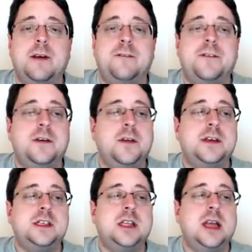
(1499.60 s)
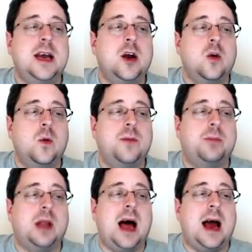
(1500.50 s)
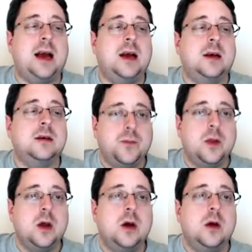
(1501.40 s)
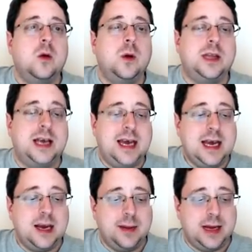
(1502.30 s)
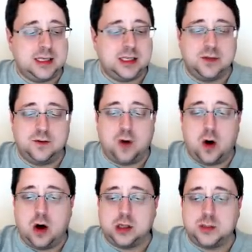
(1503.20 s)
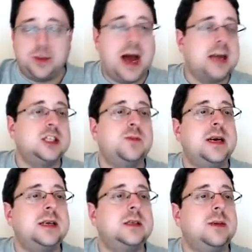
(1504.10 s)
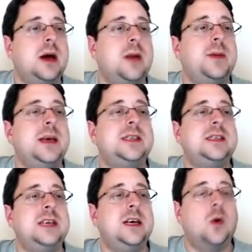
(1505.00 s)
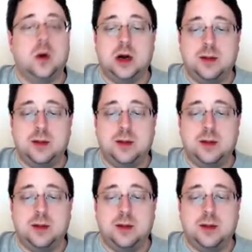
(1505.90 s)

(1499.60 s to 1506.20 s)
going to fill this layer with black. With the key commands of Alt Backspace, I'm on a PC, or